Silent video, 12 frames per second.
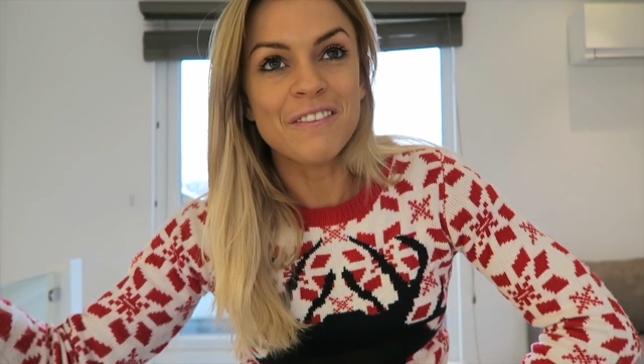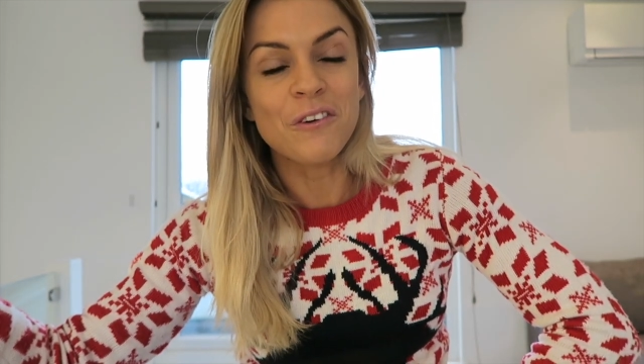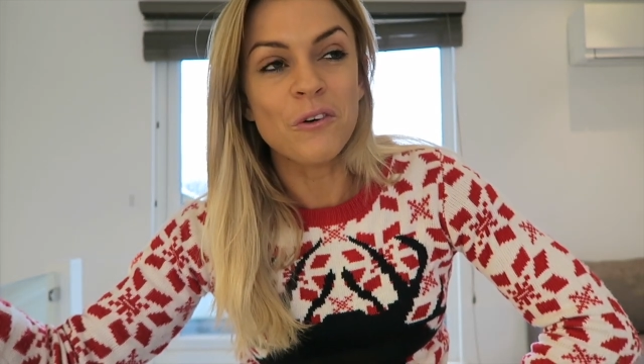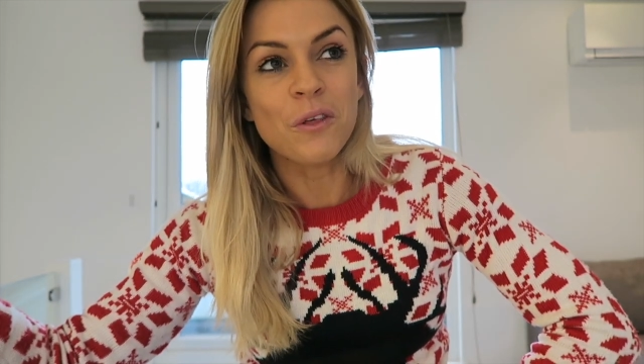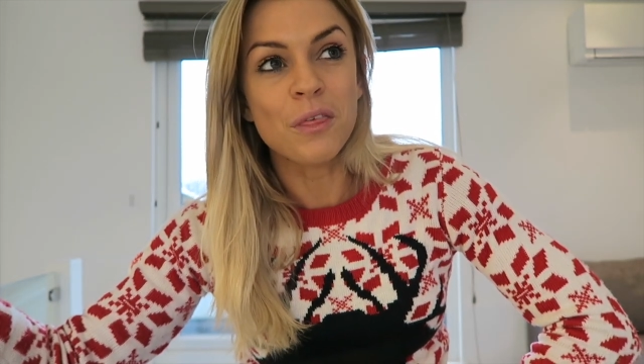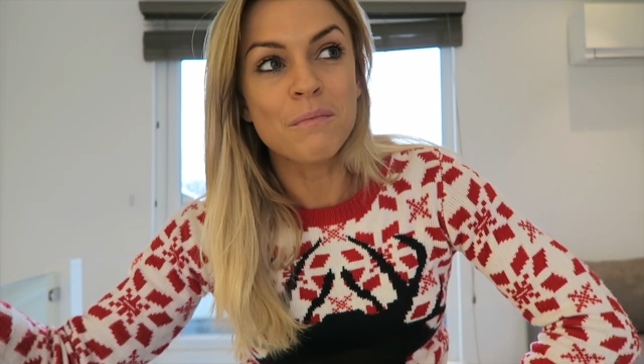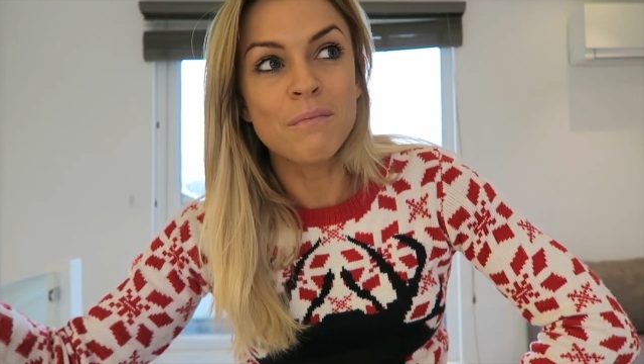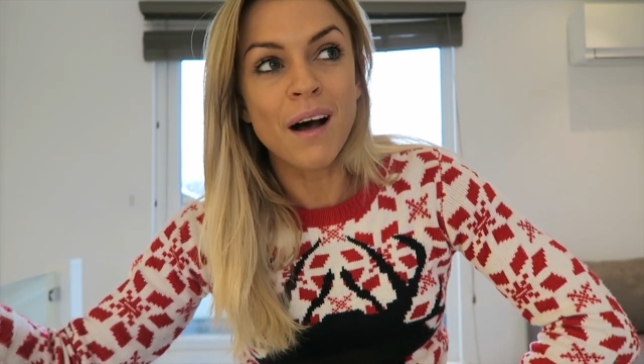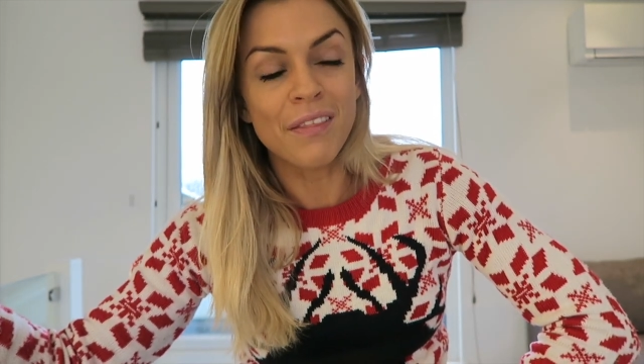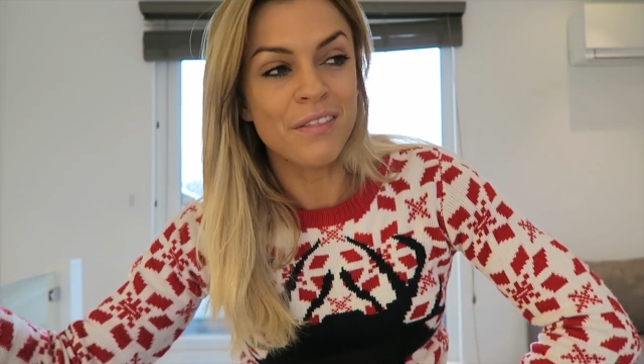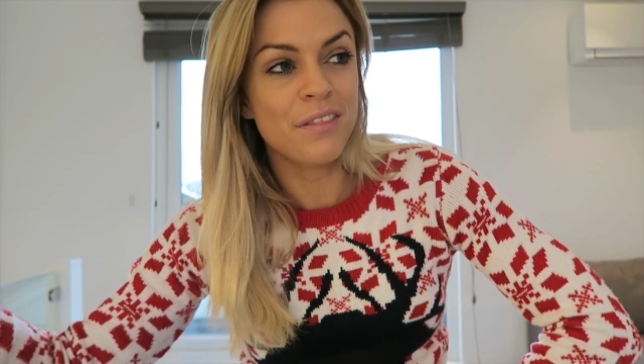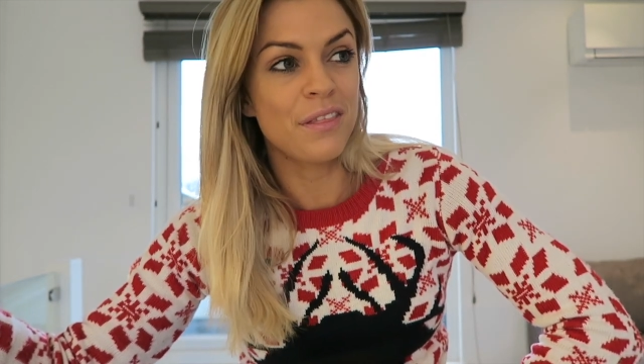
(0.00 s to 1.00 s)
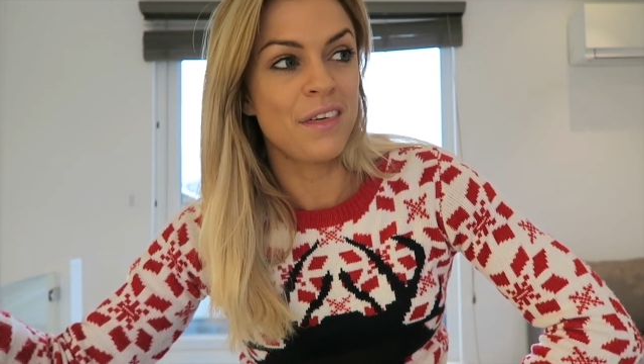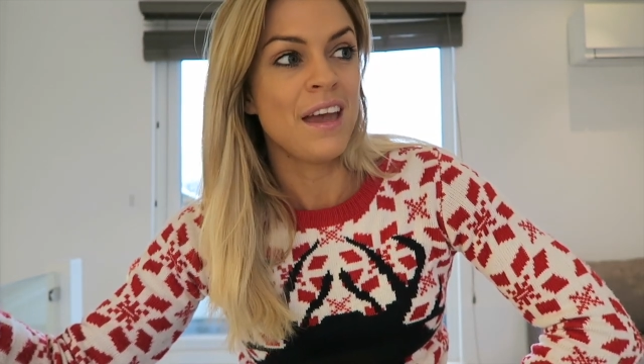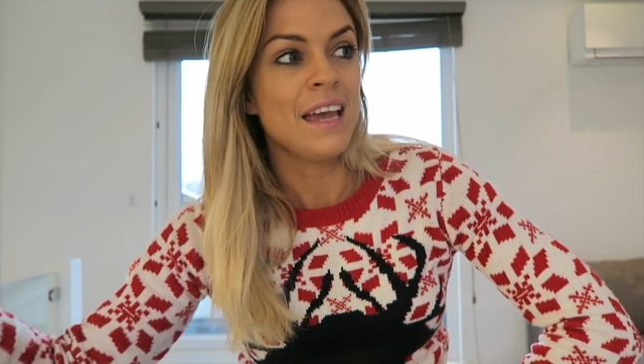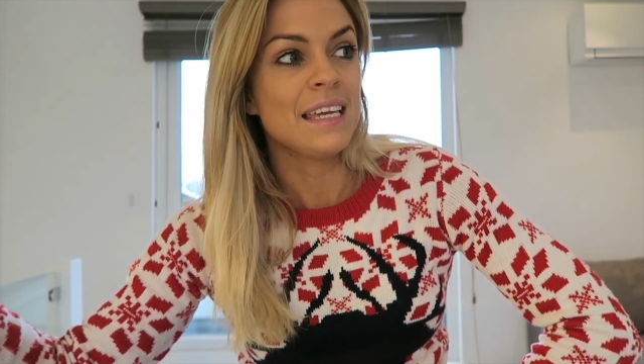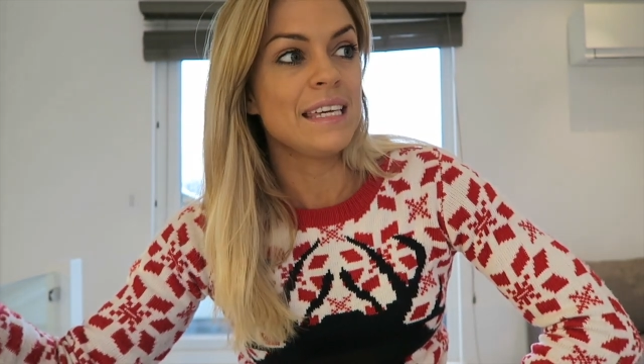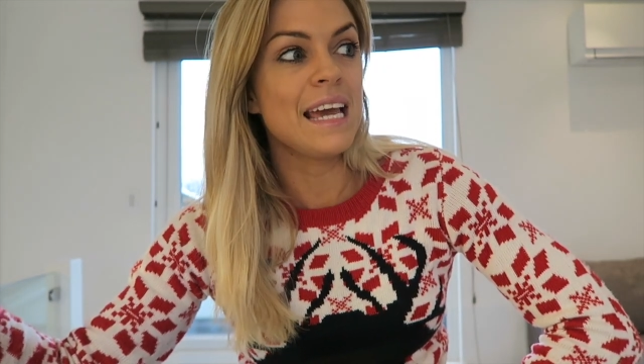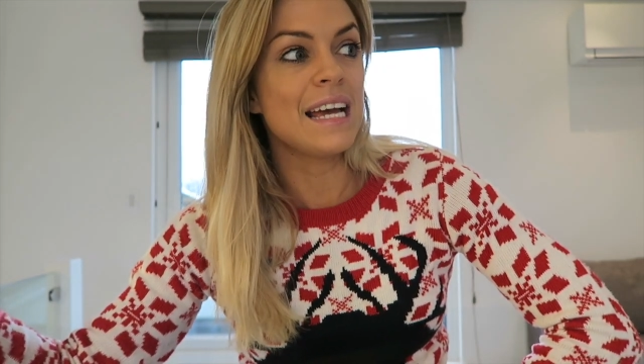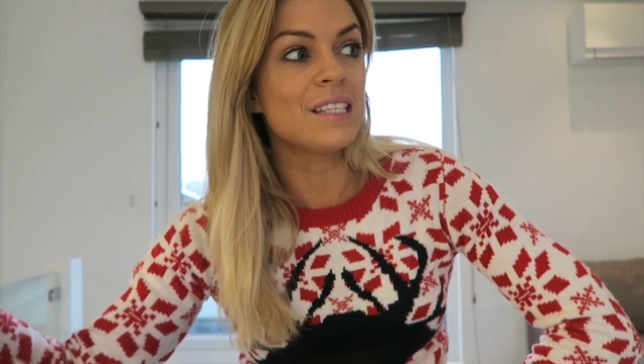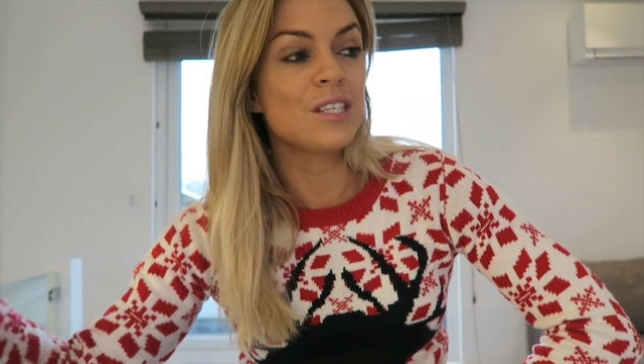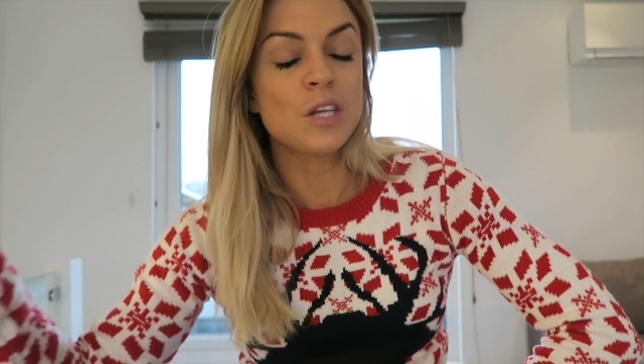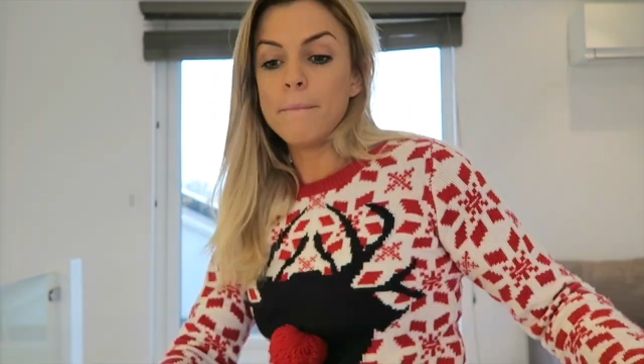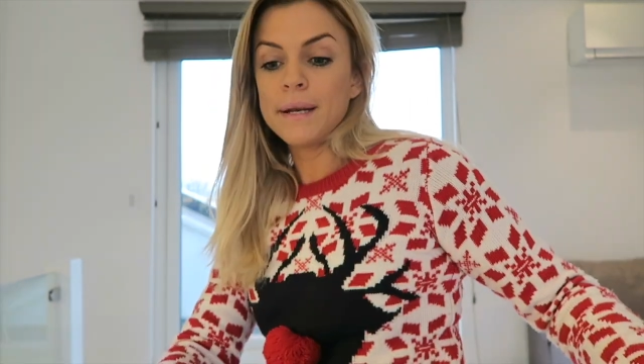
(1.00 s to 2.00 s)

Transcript: for the month. Yes,